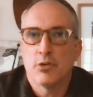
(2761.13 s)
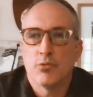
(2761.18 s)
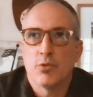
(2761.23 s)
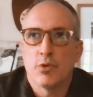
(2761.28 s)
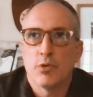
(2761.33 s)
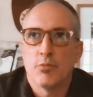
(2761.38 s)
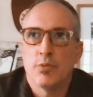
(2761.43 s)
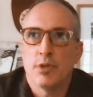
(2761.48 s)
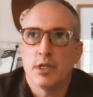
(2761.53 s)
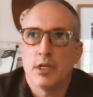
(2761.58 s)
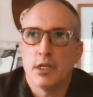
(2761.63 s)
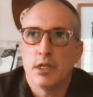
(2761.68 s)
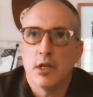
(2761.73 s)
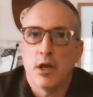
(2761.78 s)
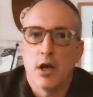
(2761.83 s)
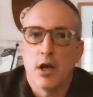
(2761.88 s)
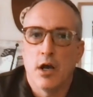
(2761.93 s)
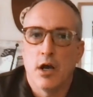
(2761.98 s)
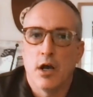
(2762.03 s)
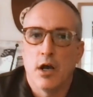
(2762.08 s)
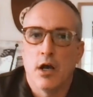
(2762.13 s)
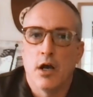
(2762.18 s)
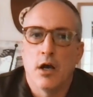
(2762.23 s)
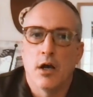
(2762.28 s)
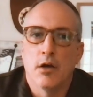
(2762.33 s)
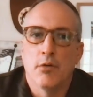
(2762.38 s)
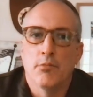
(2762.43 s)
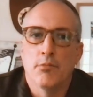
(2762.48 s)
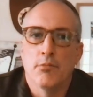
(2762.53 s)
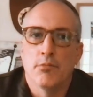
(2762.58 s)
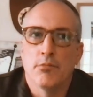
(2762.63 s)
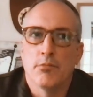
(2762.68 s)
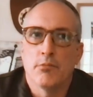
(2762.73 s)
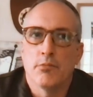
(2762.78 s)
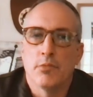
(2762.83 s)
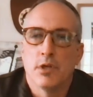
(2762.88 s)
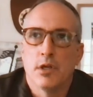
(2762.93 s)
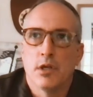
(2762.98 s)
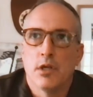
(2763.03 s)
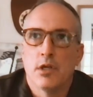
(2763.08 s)
would be
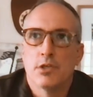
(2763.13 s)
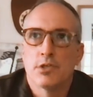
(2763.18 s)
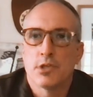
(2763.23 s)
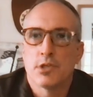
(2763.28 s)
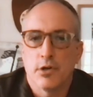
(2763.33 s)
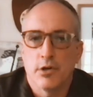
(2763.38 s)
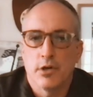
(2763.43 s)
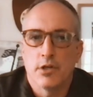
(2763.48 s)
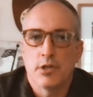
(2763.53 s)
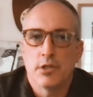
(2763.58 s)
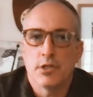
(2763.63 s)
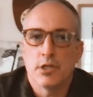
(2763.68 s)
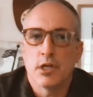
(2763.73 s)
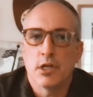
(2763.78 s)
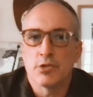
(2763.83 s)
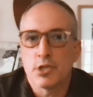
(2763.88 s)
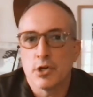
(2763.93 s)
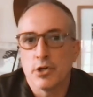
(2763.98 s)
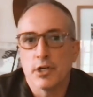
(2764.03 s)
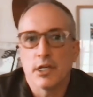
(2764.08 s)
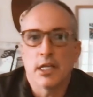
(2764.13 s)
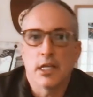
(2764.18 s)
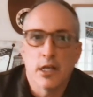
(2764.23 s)
certainty and